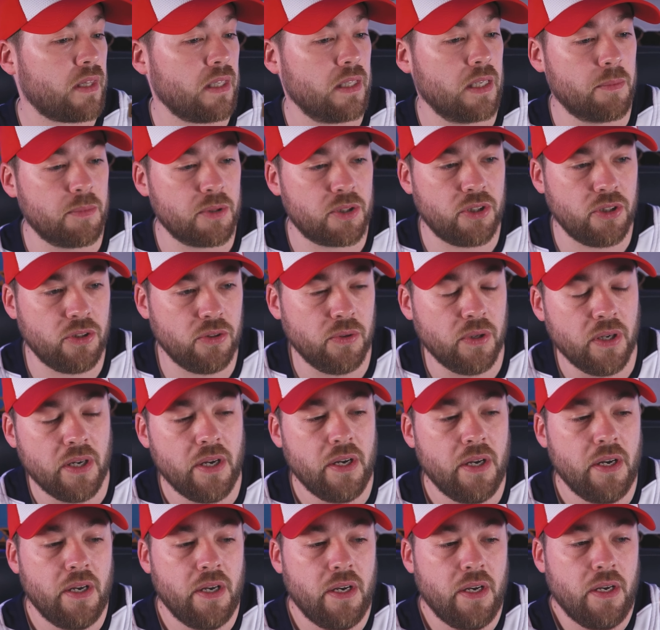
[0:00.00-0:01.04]
Number two,
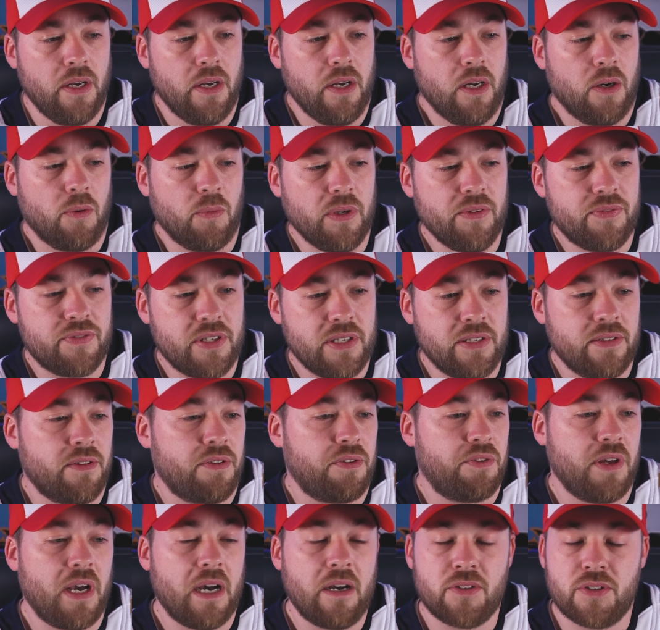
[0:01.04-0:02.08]
We've seen a
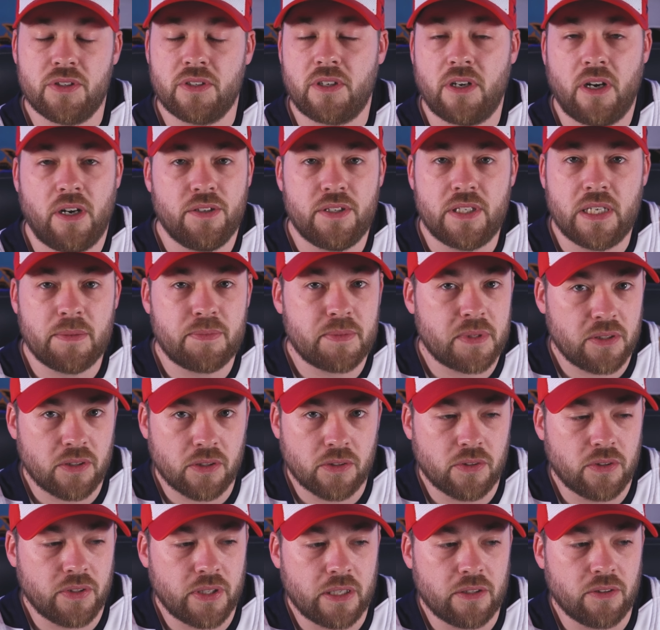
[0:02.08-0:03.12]
thousand concepts
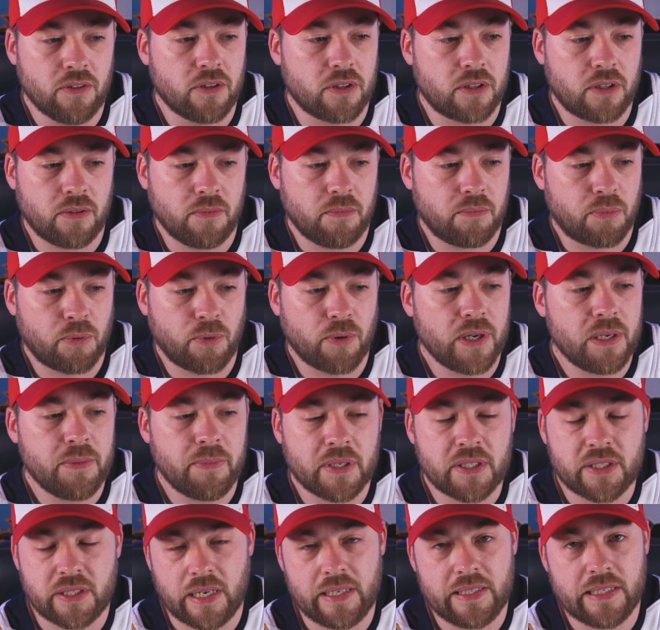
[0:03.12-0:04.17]
that look pretty
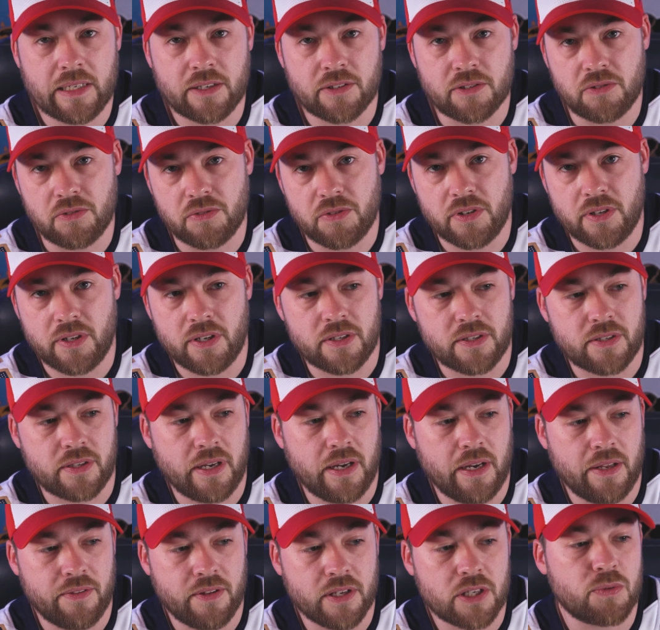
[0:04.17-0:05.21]
much identical to this,
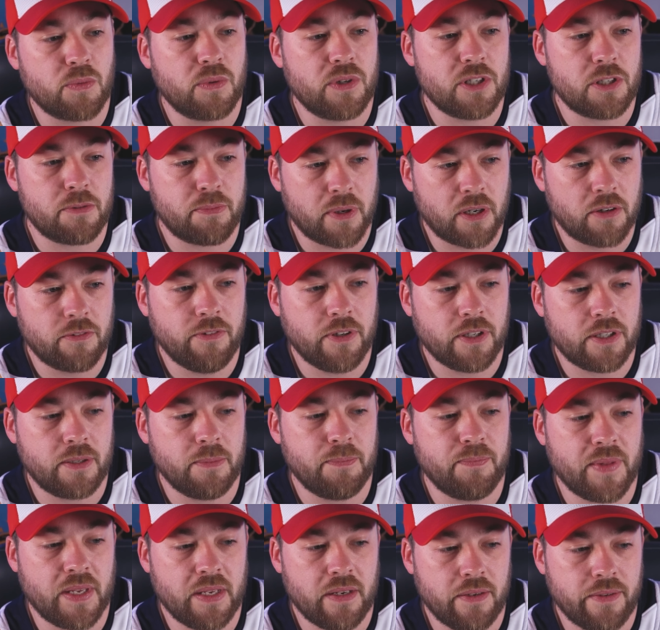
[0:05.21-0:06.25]
and this one is perfect,
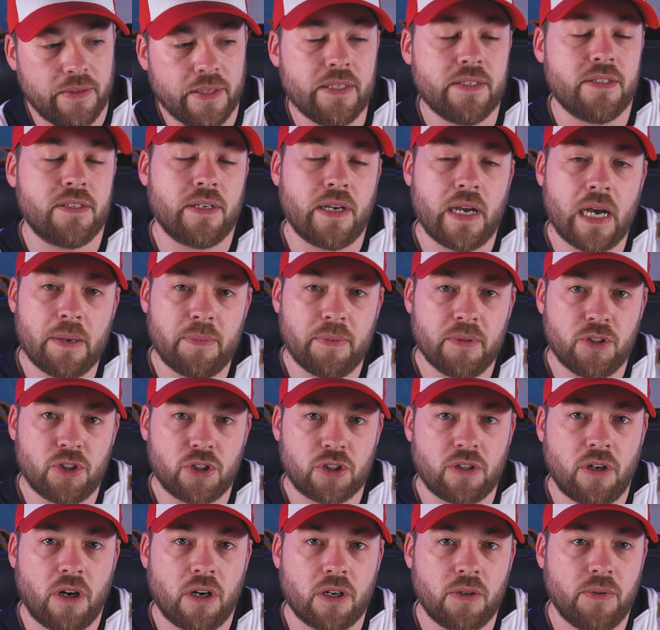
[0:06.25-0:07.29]
and it needs to happen.
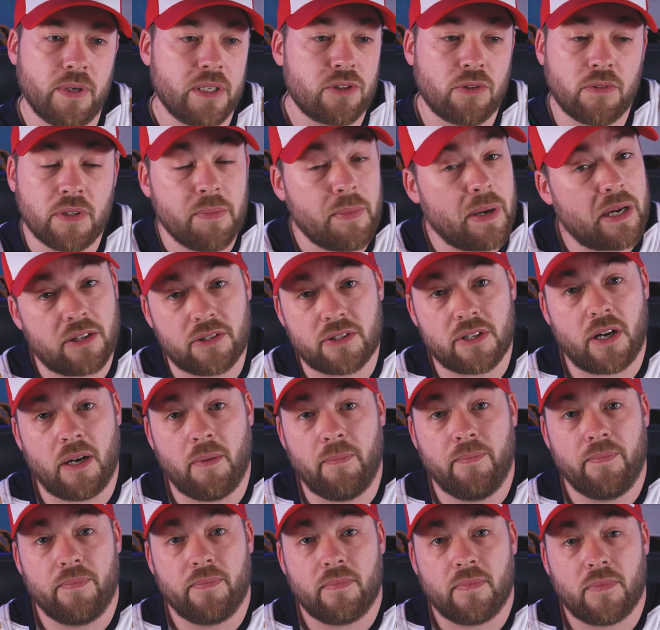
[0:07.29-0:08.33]
Chicago, it's only a matter of
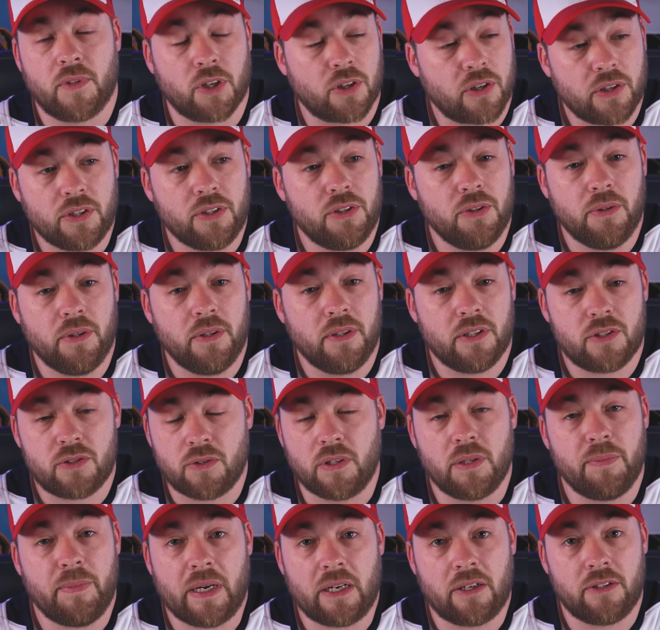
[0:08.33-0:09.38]
time. They're going to do it. It's
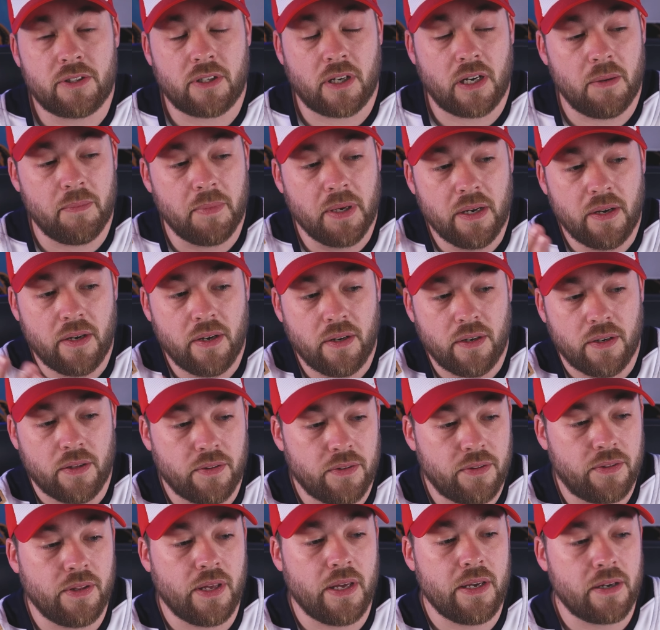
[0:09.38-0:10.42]
only a matter of time
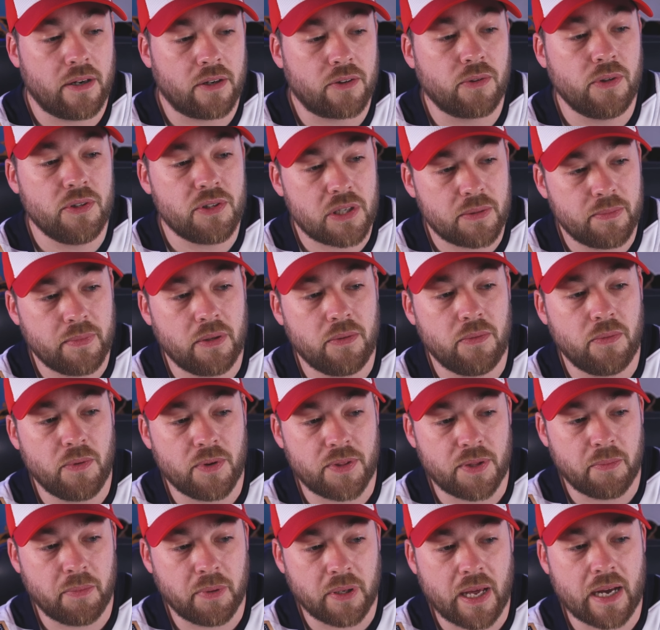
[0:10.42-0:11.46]
they are going to come out
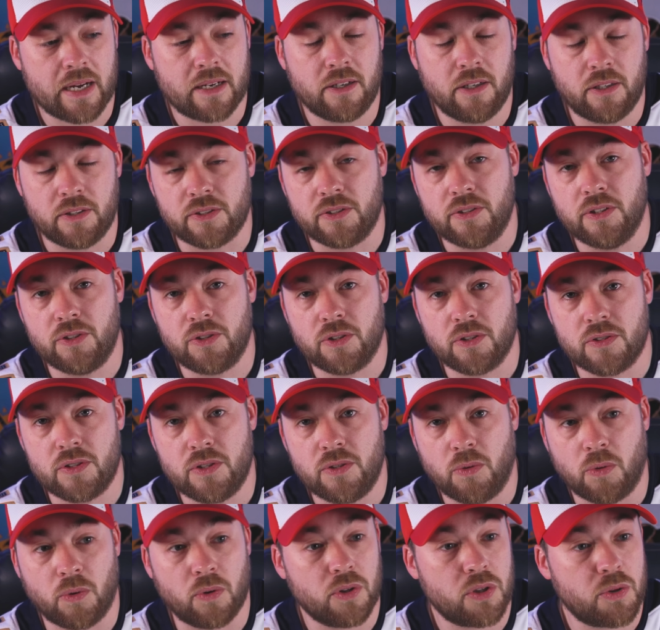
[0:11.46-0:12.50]
with a black alternate
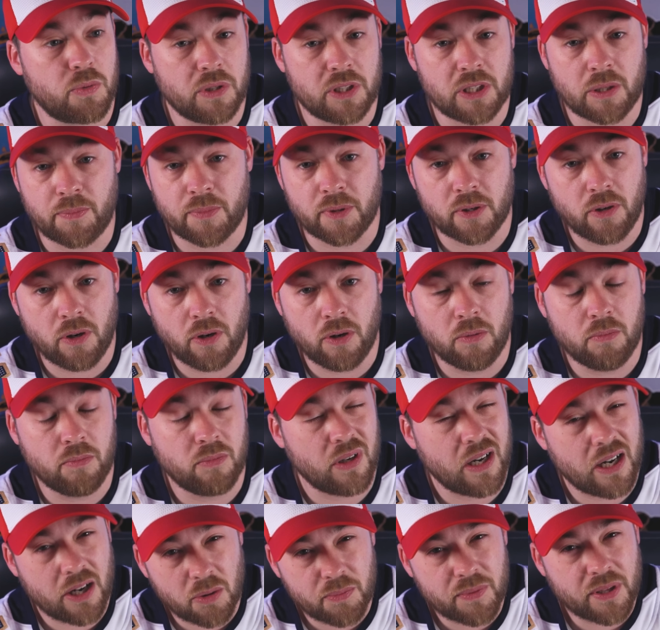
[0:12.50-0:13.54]
jersey or switch up their
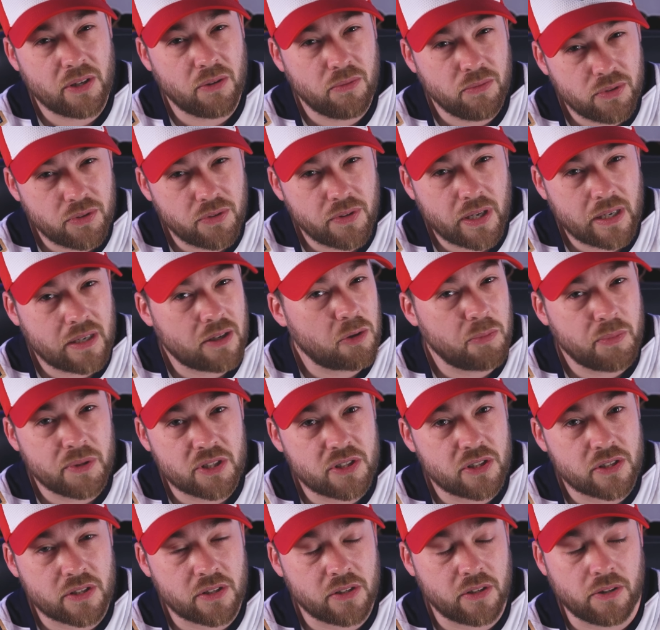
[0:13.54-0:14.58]
home. I hope they don't do that. I hope it's
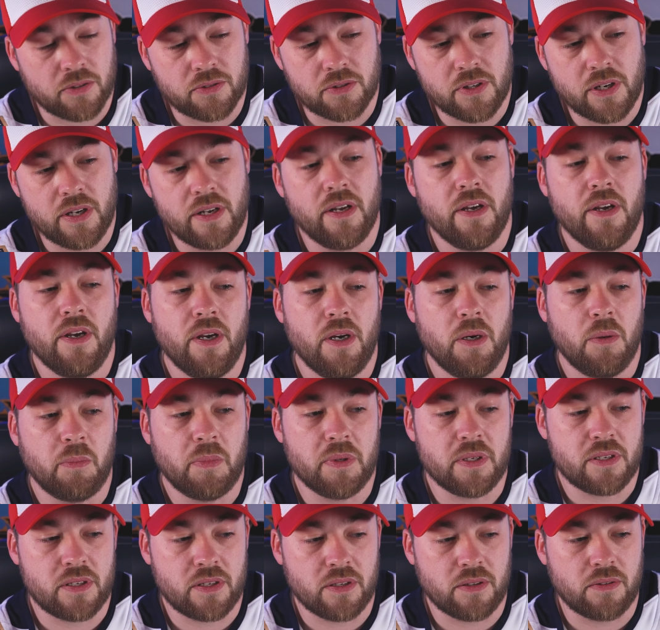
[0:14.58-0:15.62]
just an alternate,
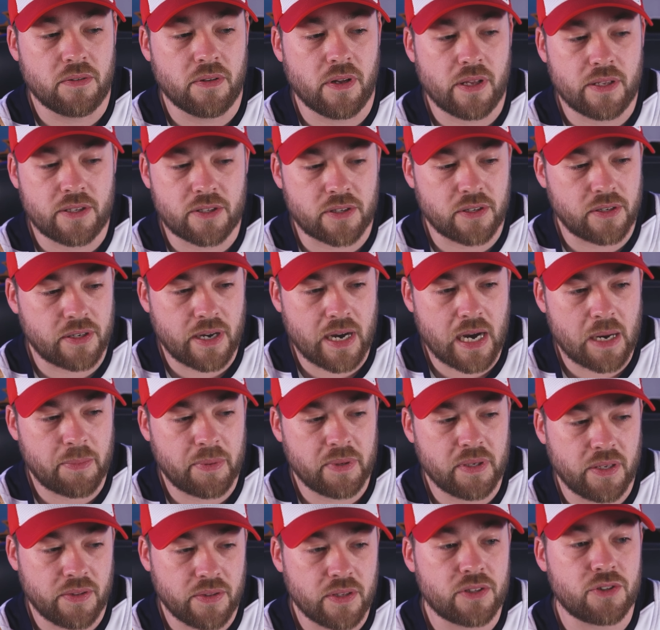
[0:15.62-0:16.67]
but still, it's going to
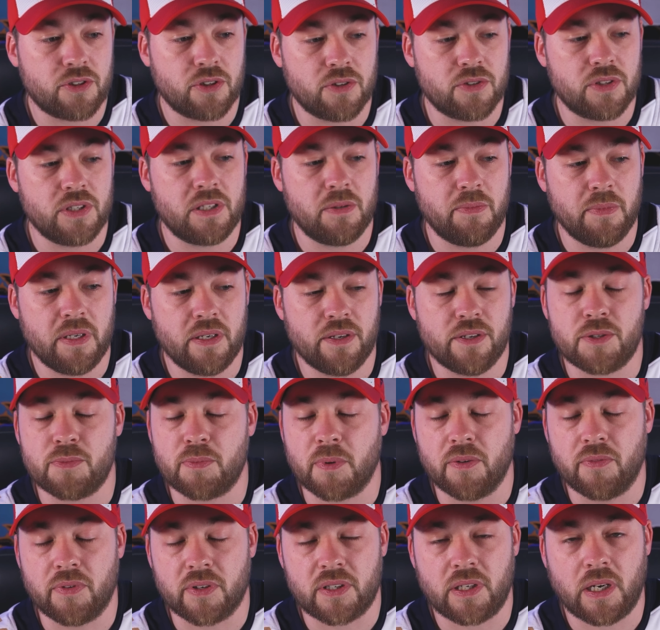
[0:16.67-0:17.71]
happen. And this jersey to me is
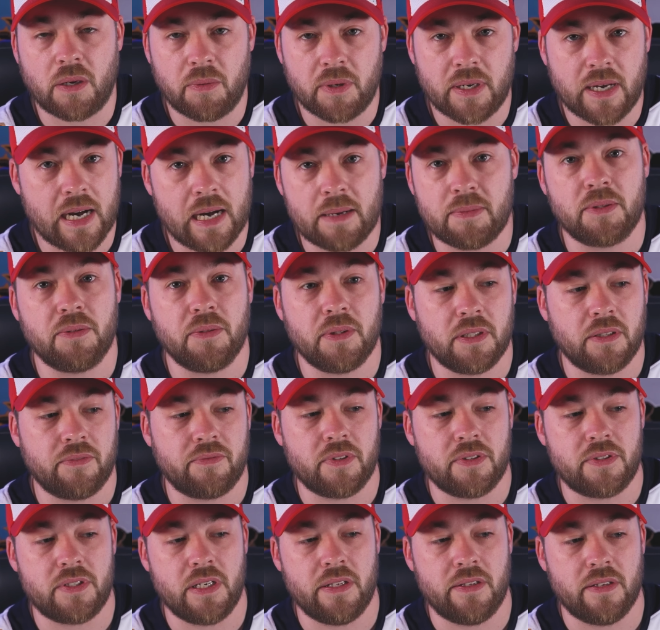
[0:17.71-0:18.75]
perfect. I would absolutely love
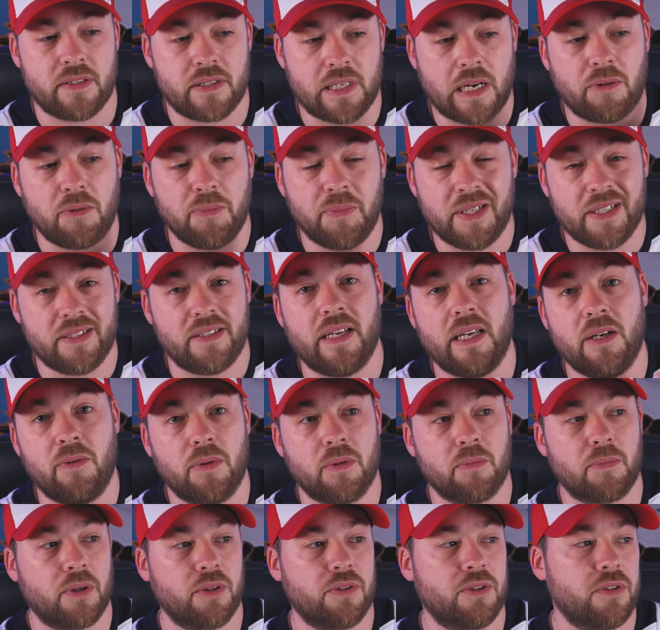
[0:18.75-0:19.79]
to see this. That would be a day
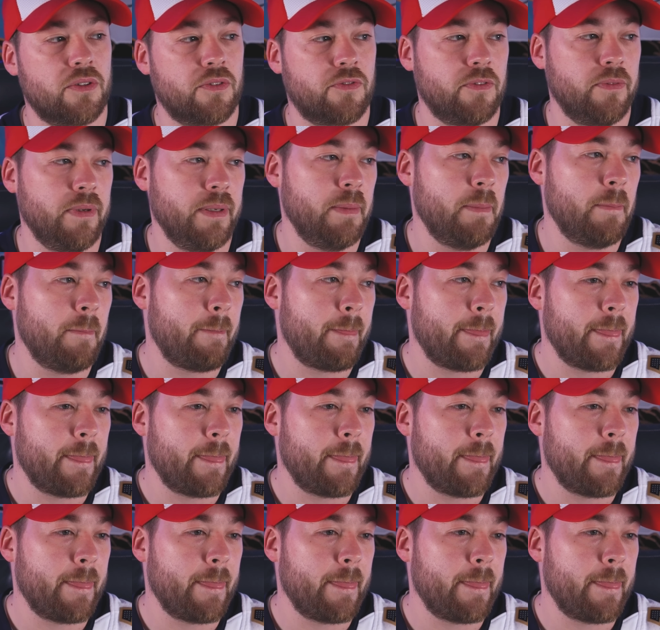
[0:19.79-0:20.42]
one purchase for me.